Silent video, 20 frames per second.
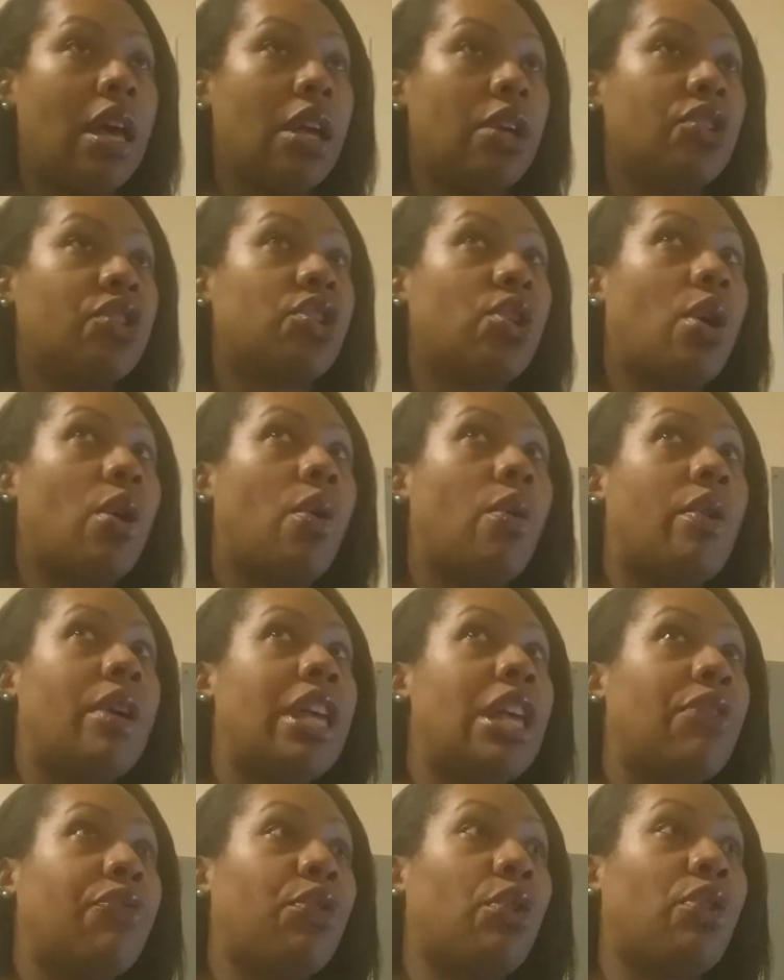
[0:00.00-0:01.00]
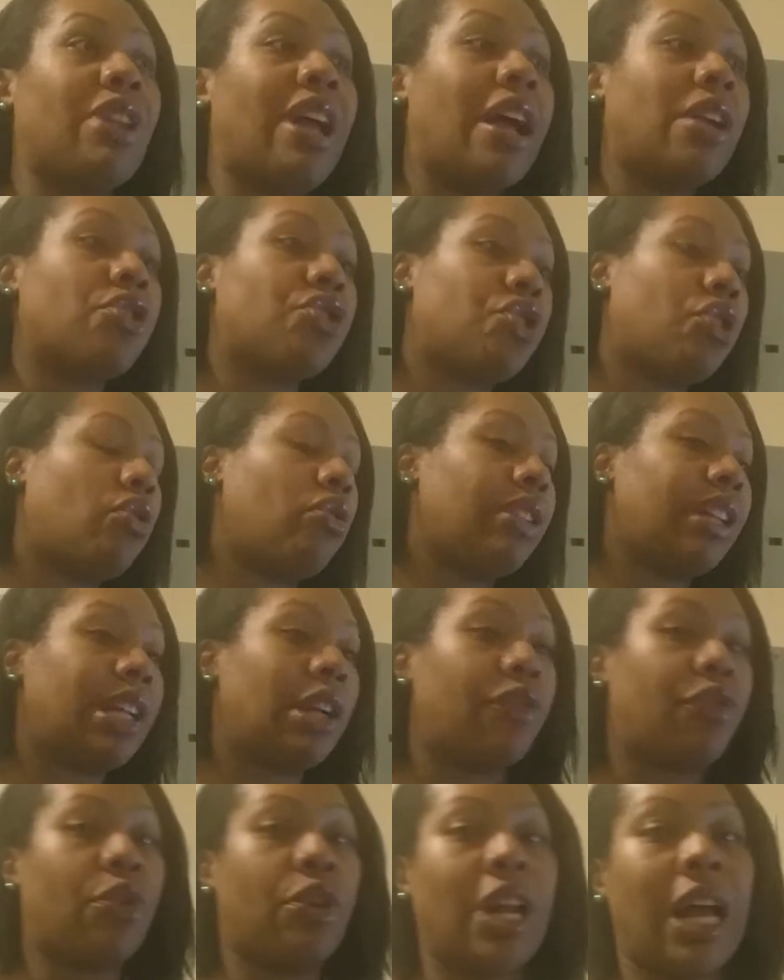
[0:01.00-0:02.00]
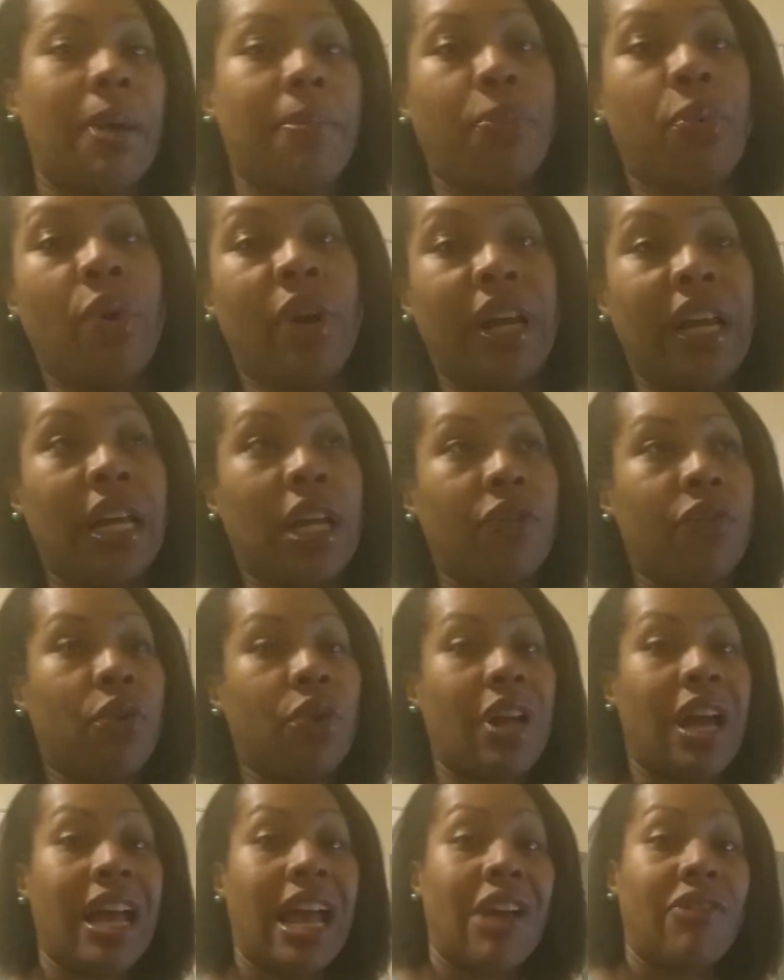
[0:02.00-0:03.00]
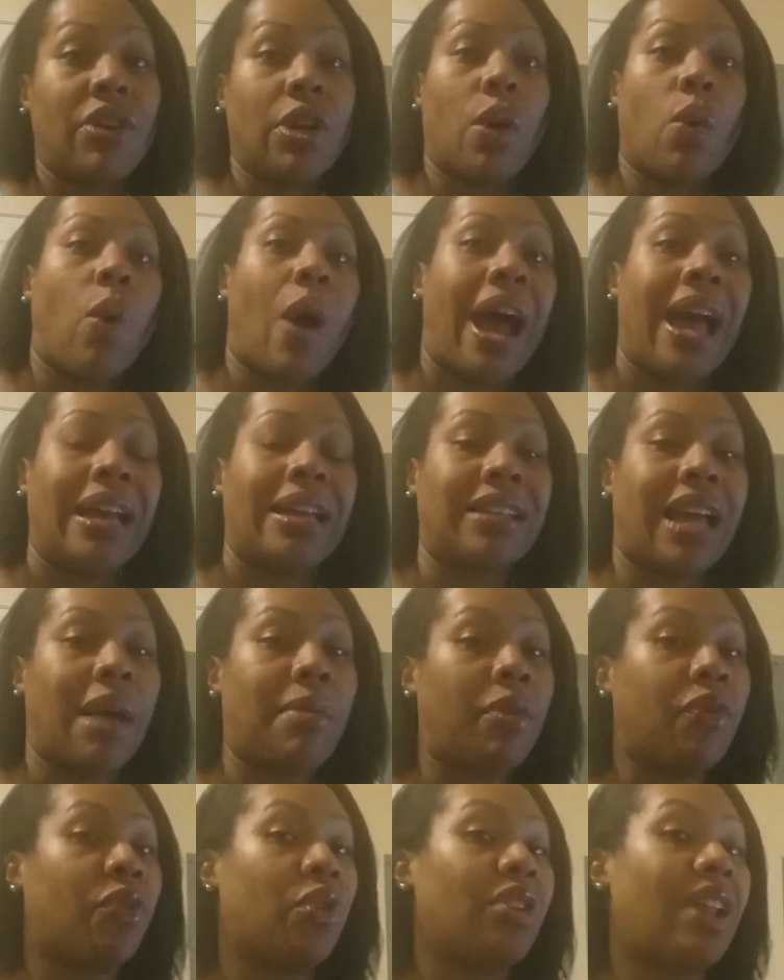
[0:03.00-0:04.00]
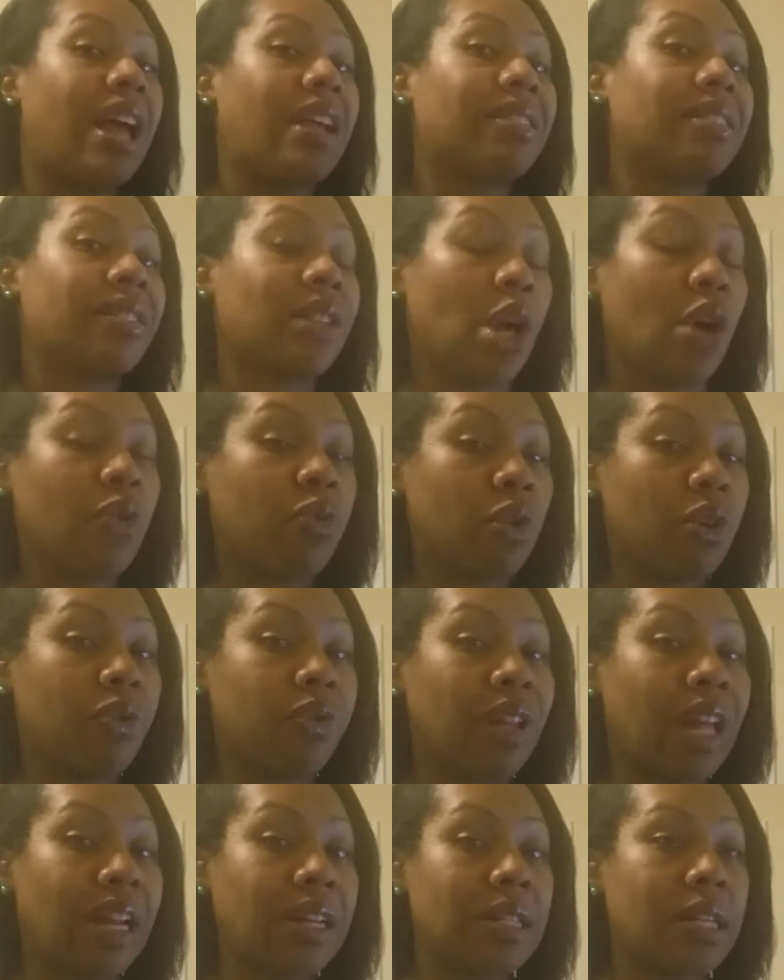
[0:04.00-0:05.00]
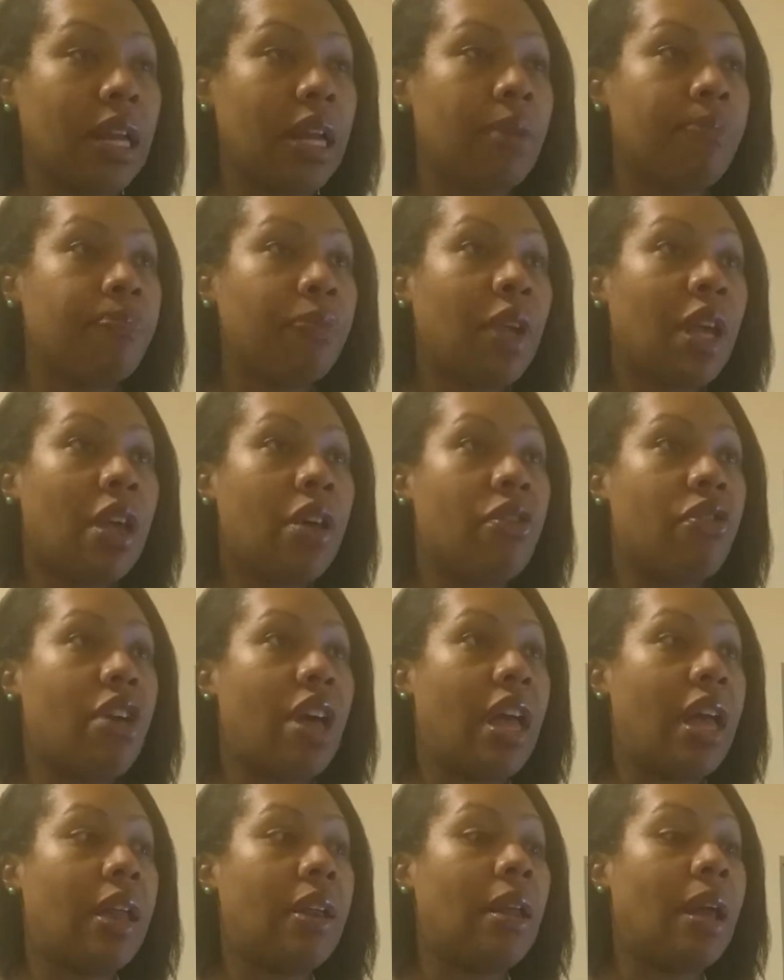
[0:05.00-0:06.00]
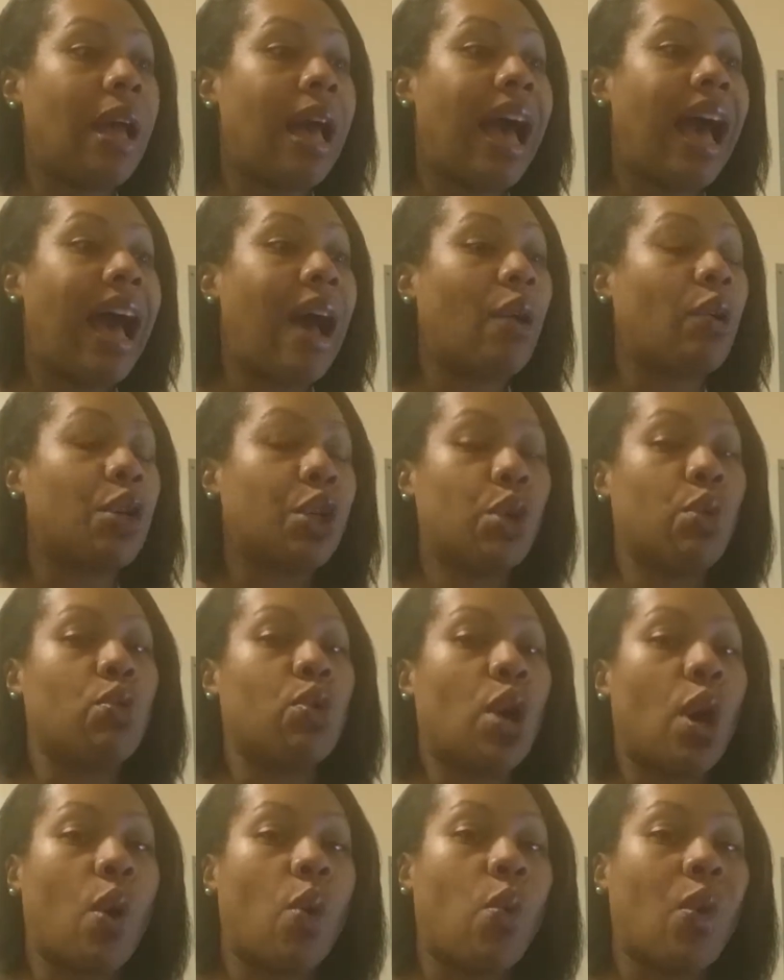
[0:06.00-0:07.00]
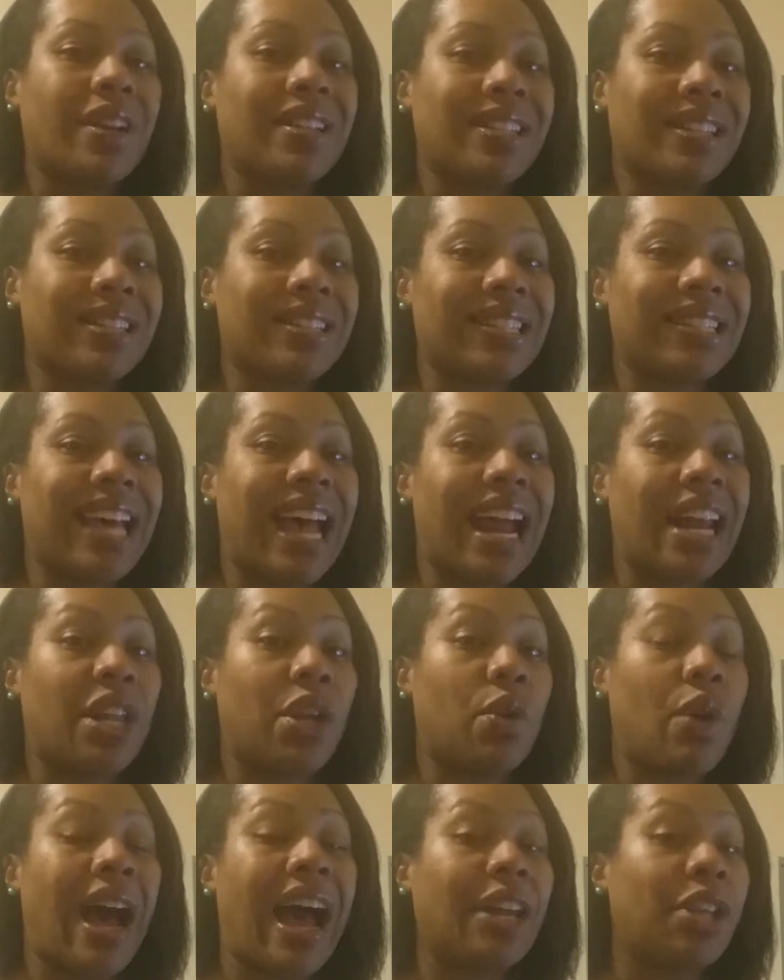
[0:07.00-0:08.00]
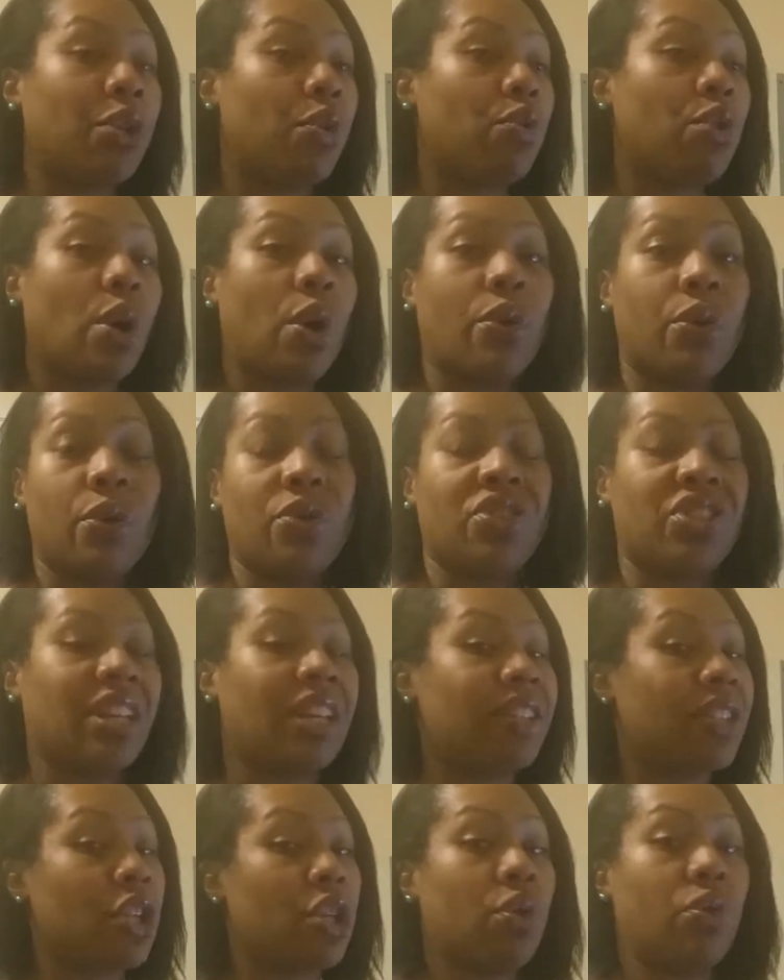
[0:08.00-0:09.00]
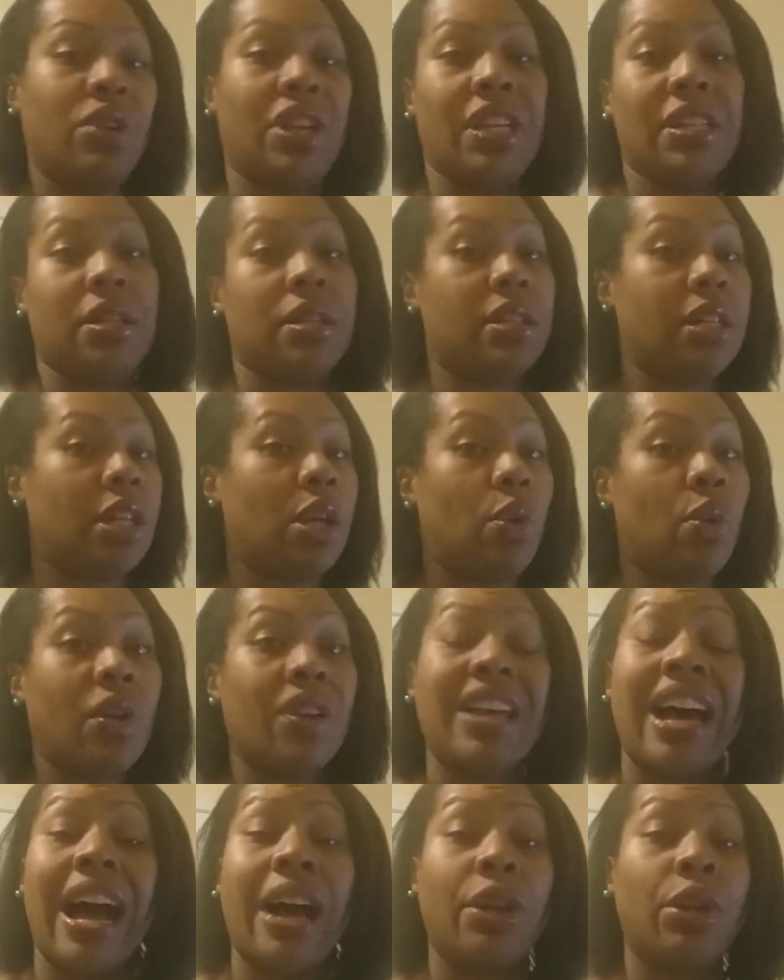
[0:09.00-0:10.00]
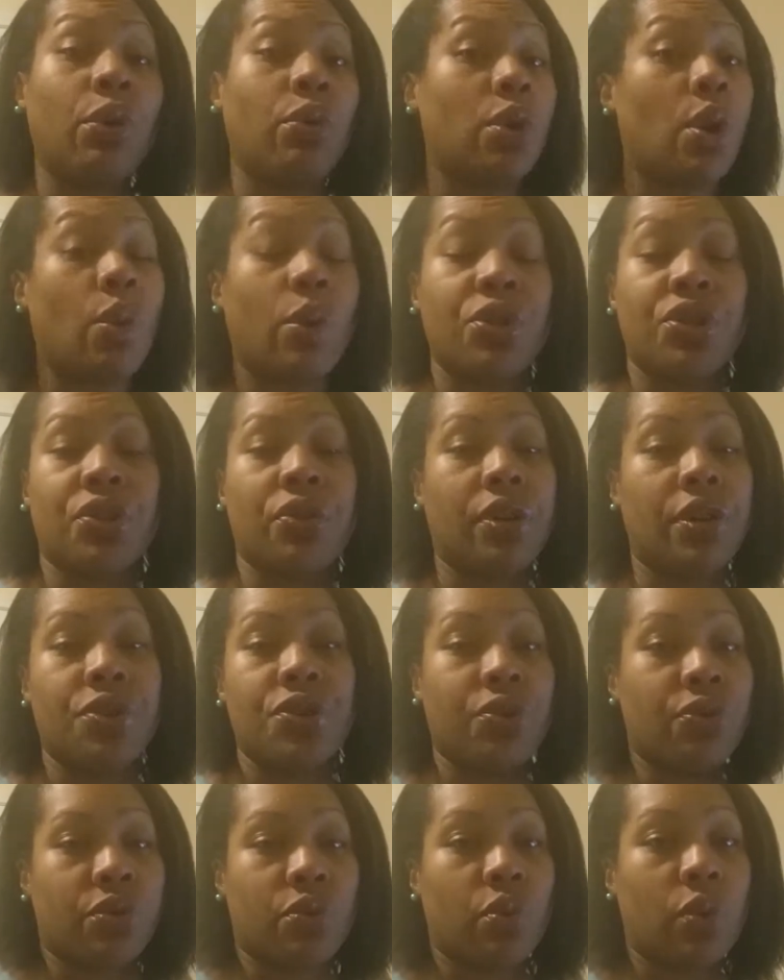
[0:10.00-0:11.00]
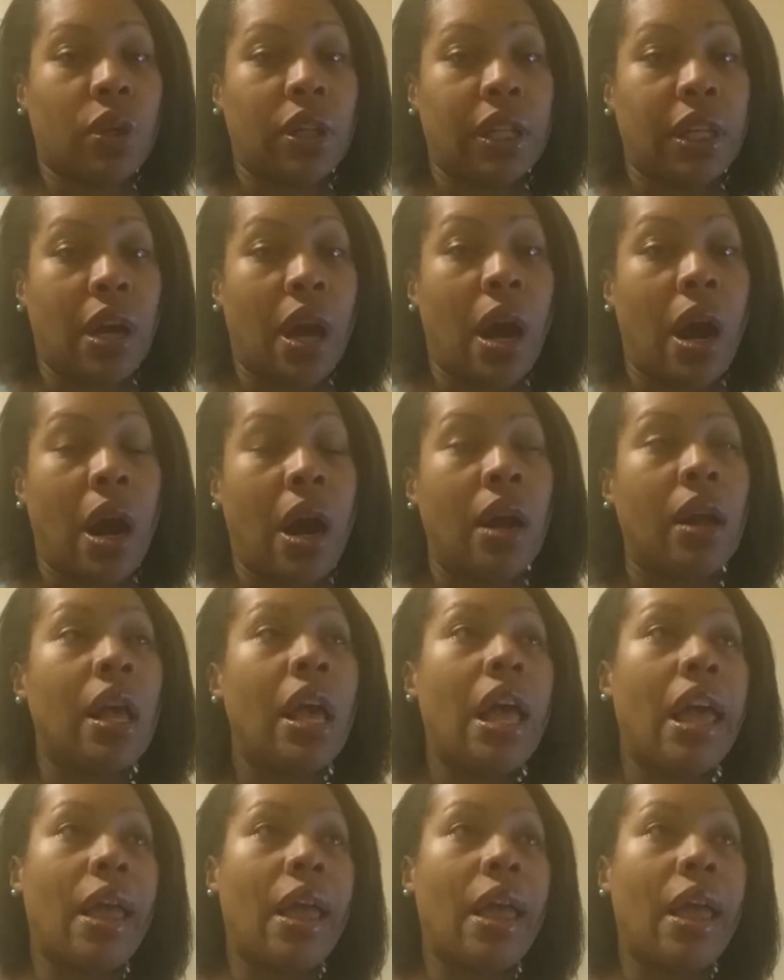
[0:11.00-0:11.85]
And so if you're not journaling, if you're not praying, if you're not having quiet time, if you're not self-reflecting, then how do you know what's inside of you? How do you know those things that you need to deal with? How do you know what your issues really are?